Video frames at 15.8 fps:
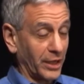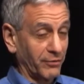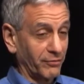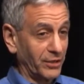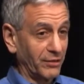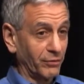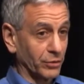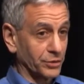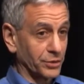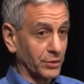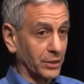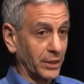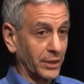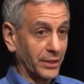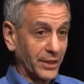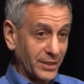a lot of
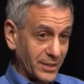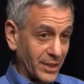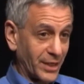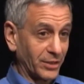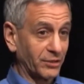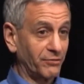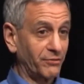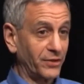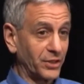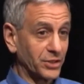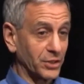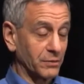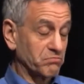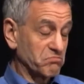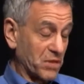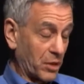evils. And they set out to
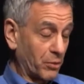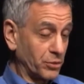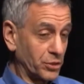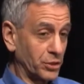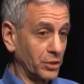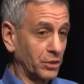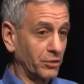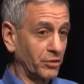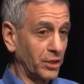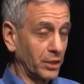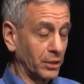fix it. That was a good